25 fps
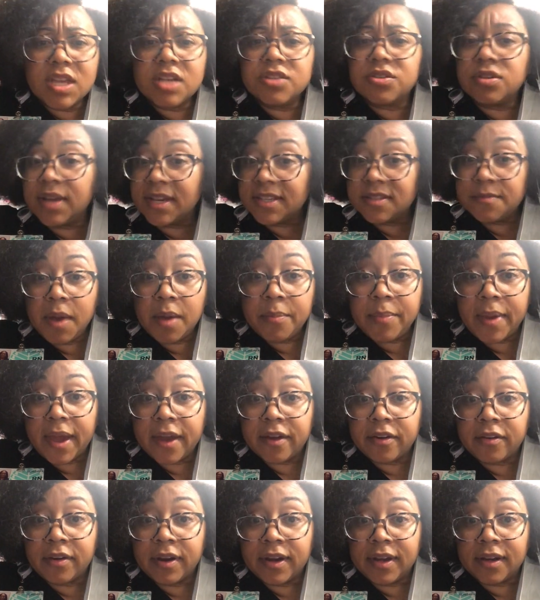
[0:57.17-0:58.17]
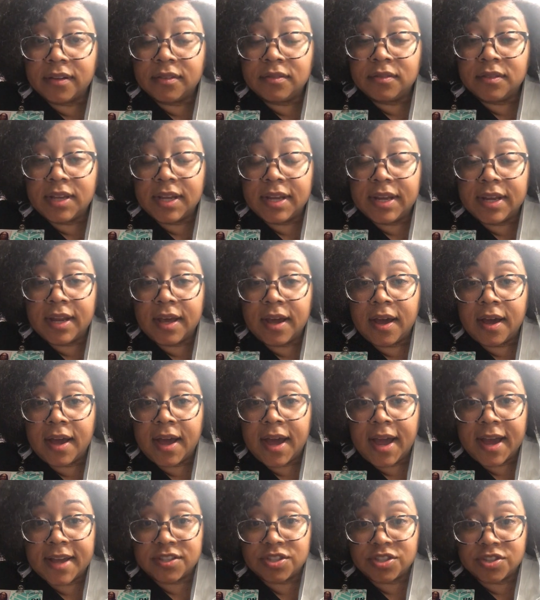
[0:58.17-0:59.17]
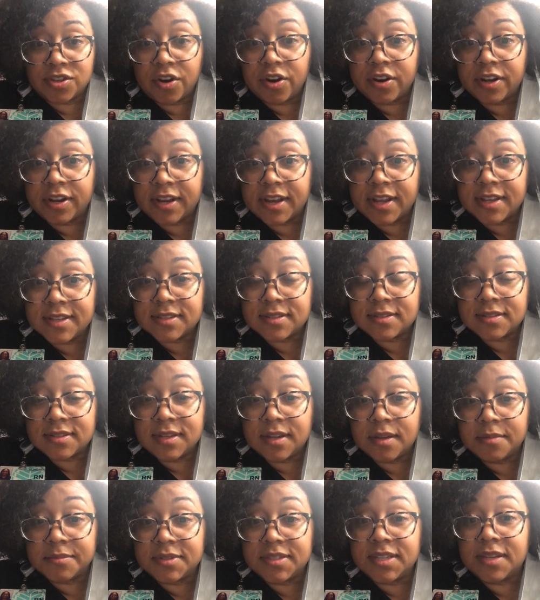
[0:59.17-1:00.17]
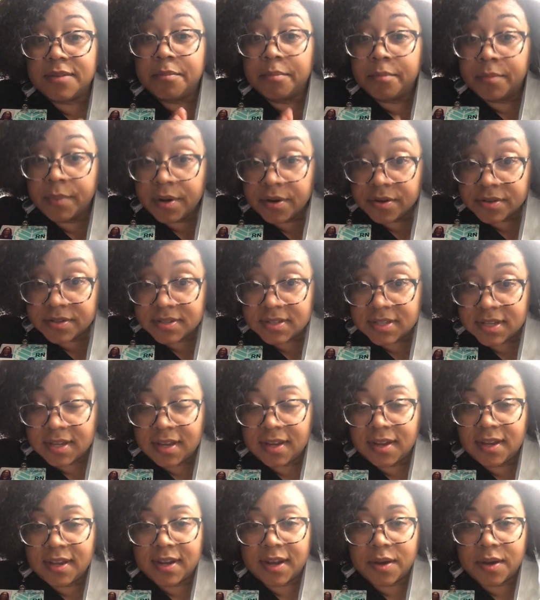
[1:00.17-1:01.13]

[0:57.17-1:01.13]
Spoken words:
So that's my background, and I started at CMC Mercy,